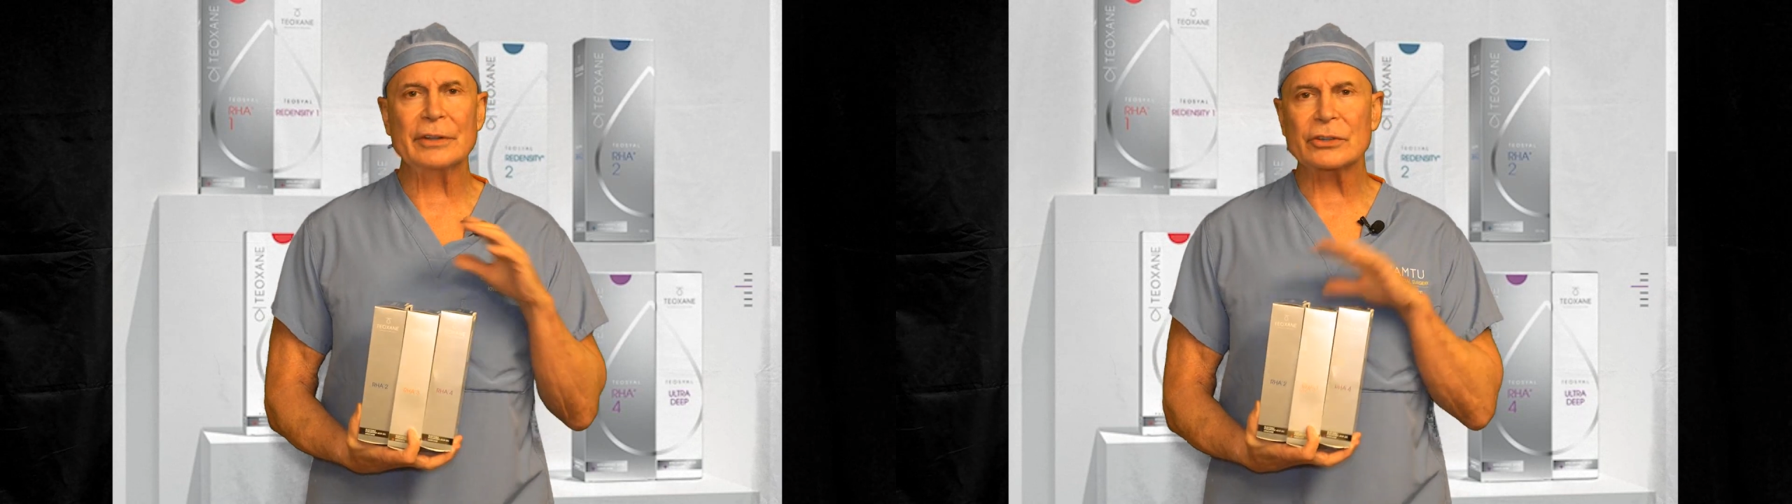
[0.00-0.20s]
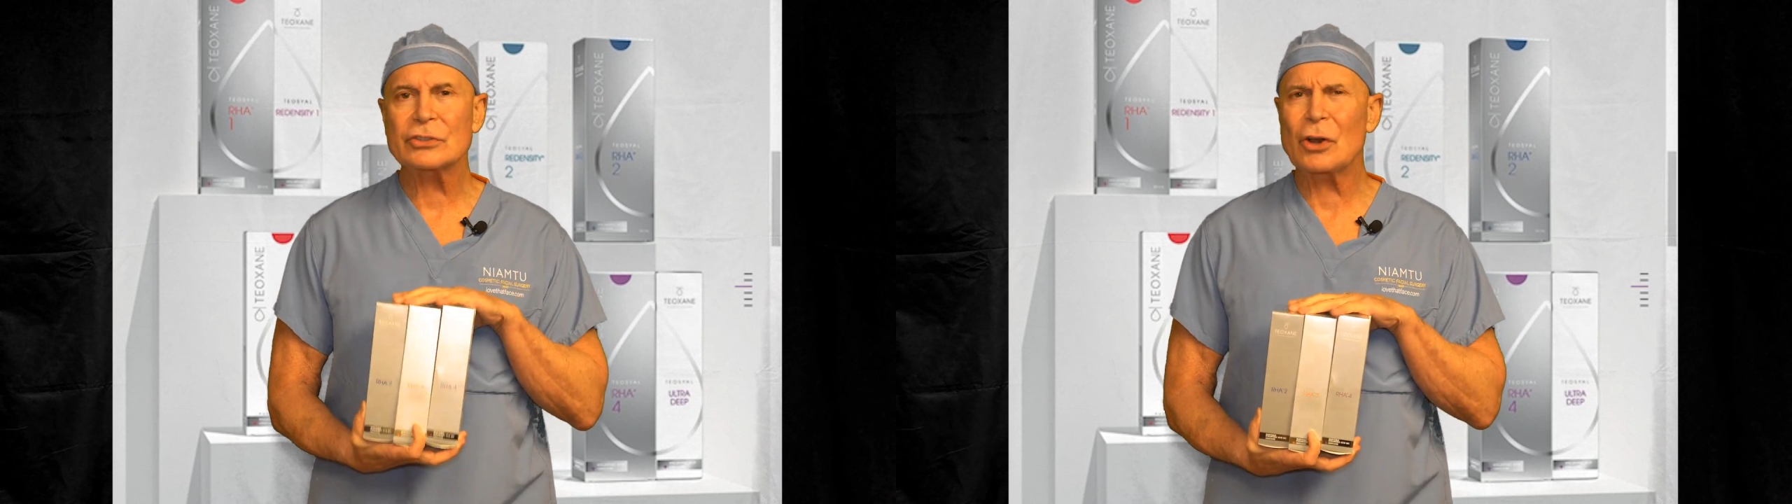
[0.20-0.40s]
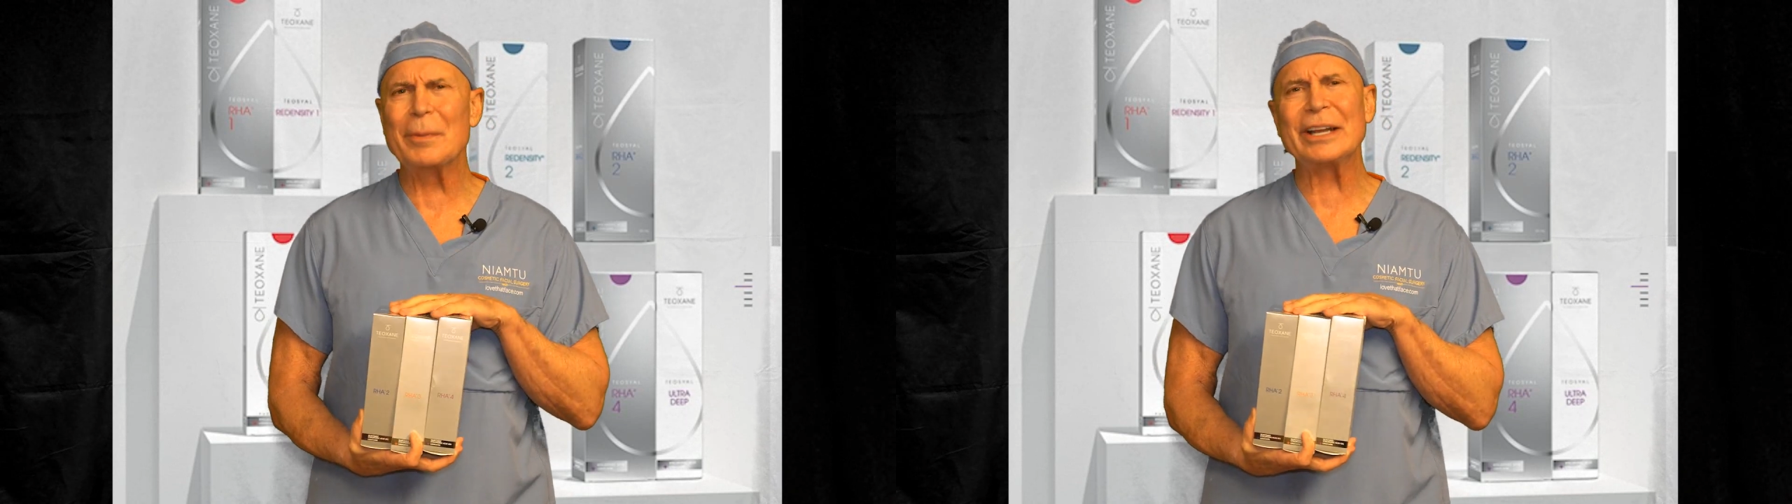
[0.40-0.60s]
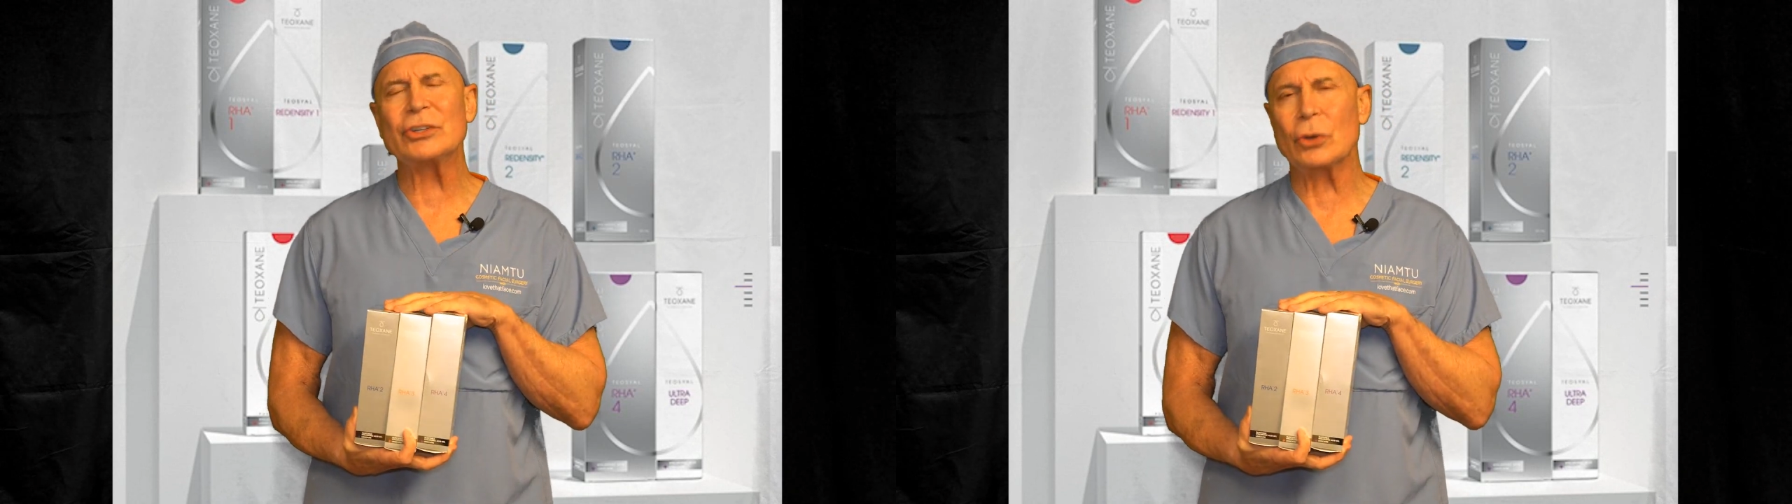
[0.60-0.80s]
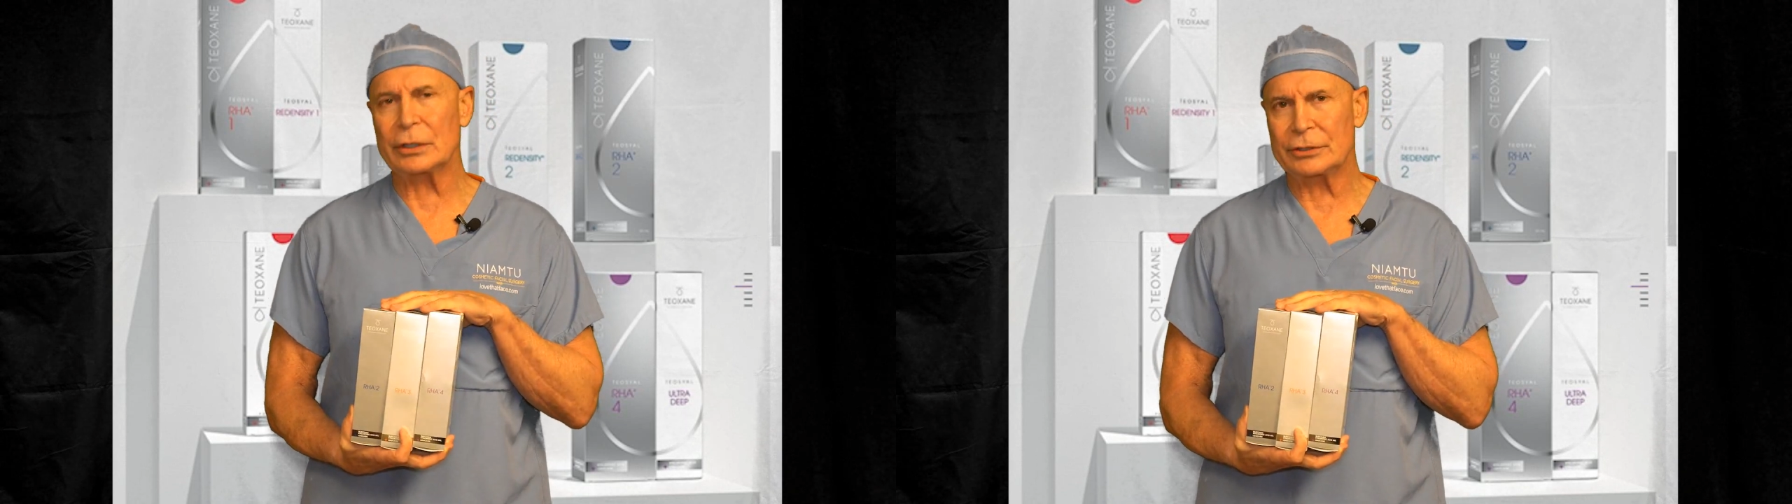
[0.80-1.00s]
And there's so many
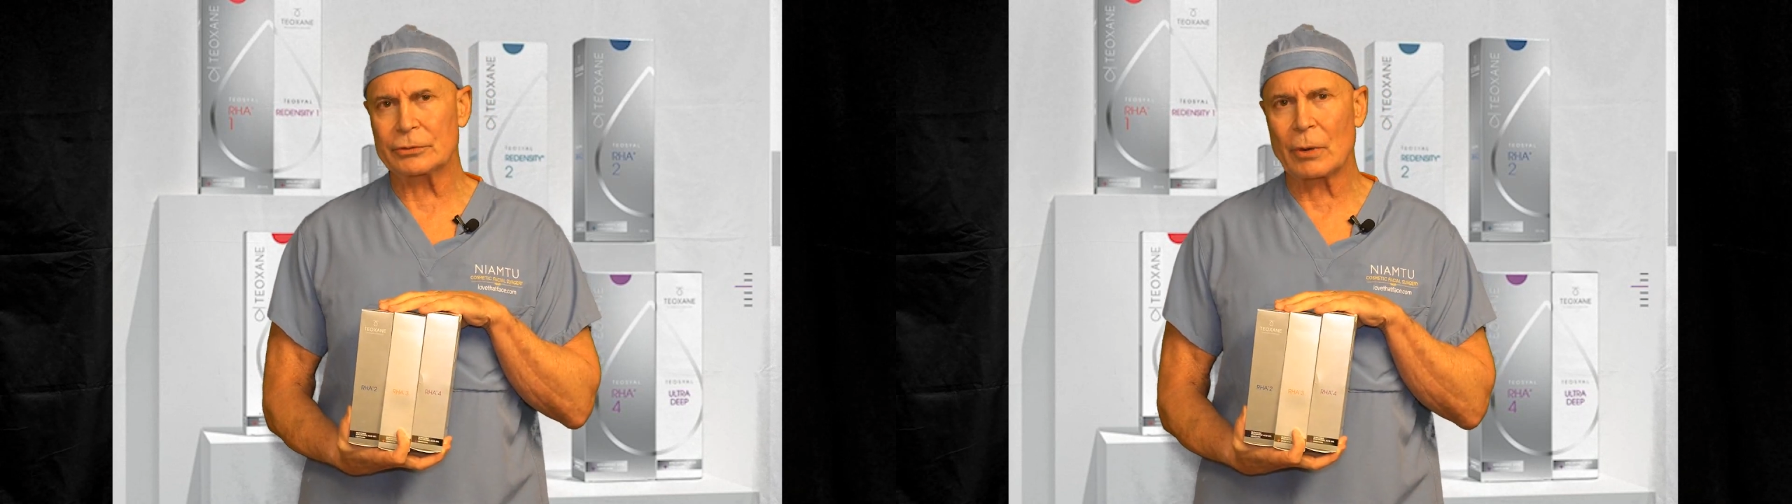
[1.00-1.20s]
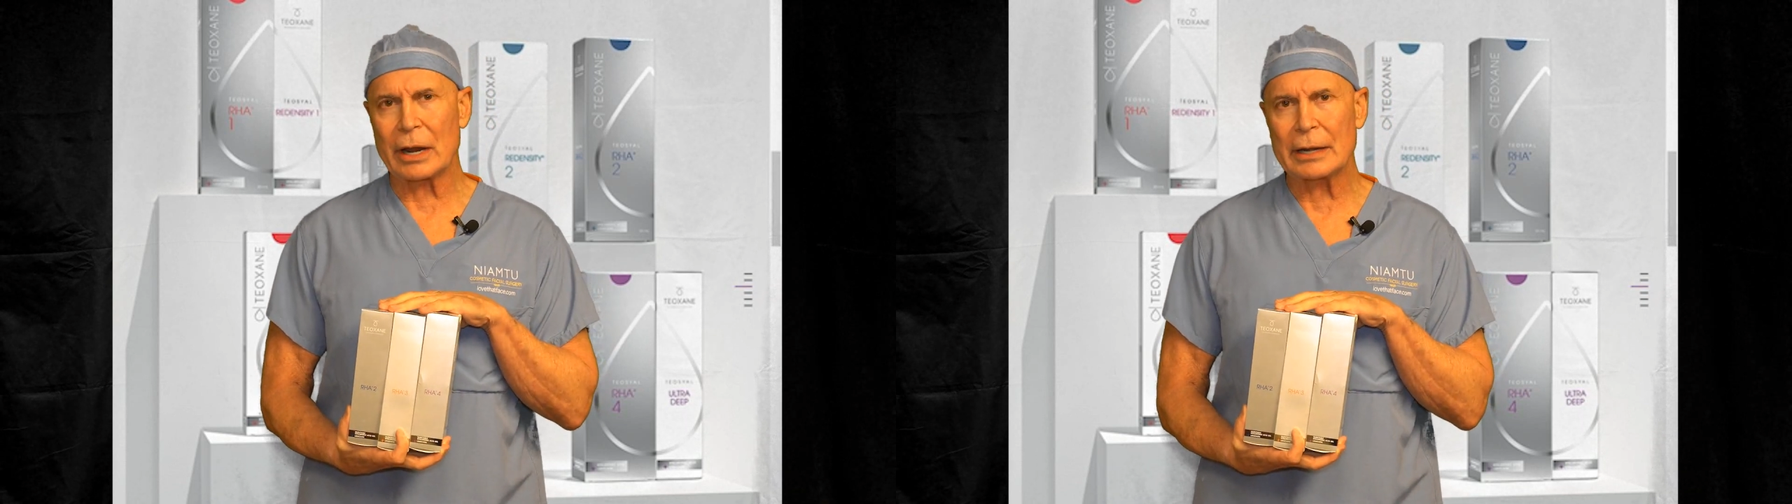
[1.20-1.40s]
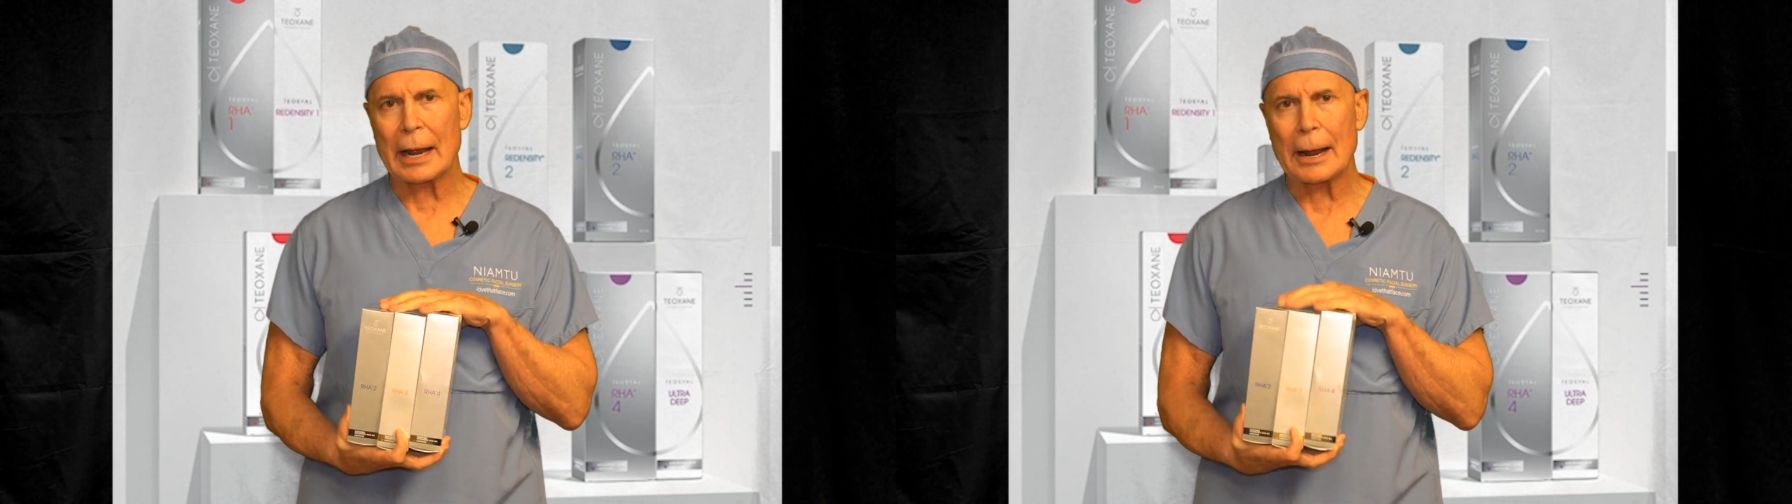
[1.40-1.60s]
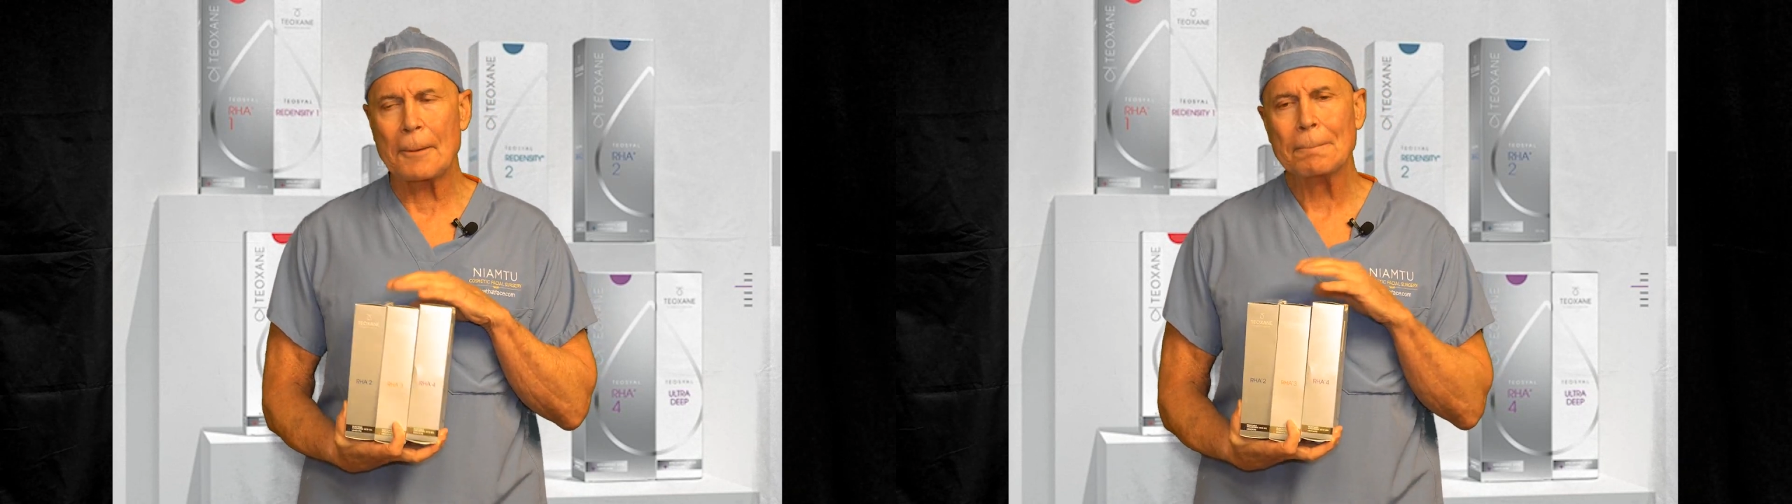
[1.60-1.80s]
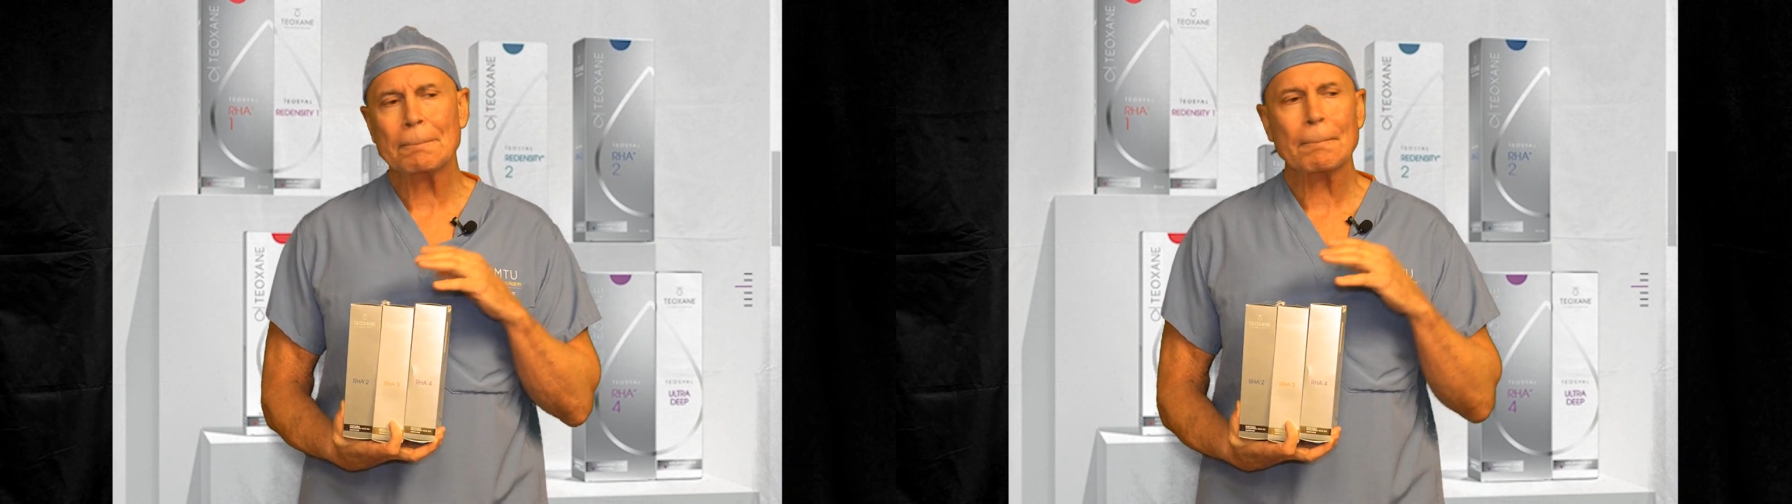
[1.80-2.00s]
choices right now.